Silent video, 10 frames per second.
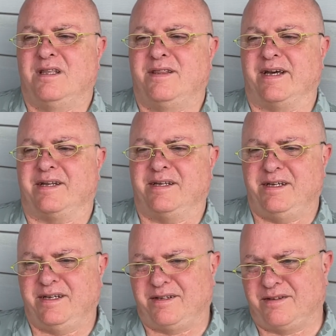that
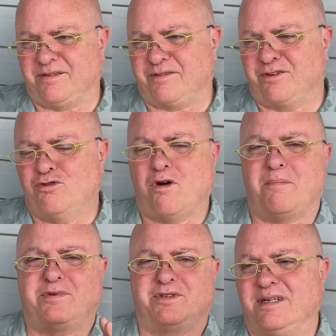he grew
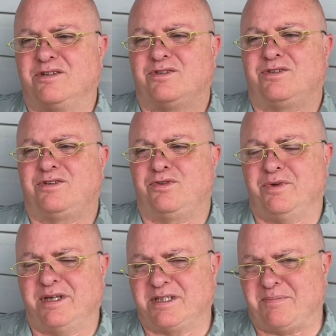up
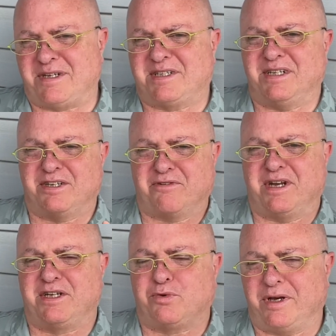doing his best to
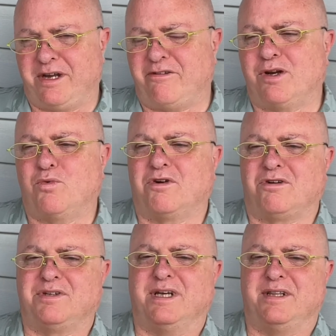integrate into a hearing
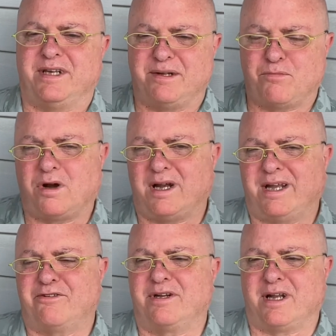world and then
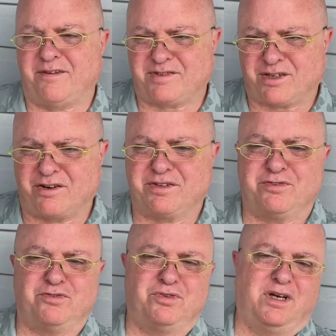later in life started
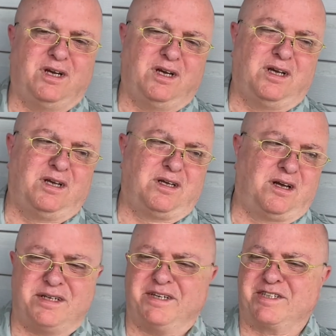to
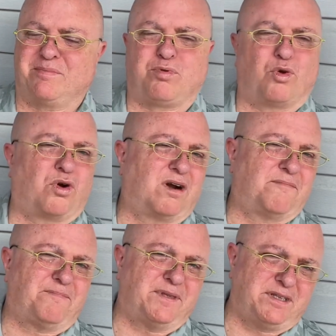explore
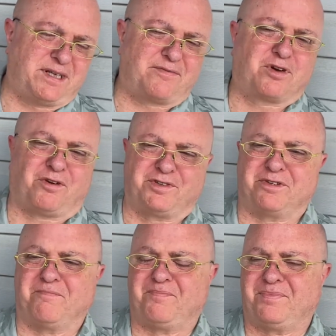deaf culture.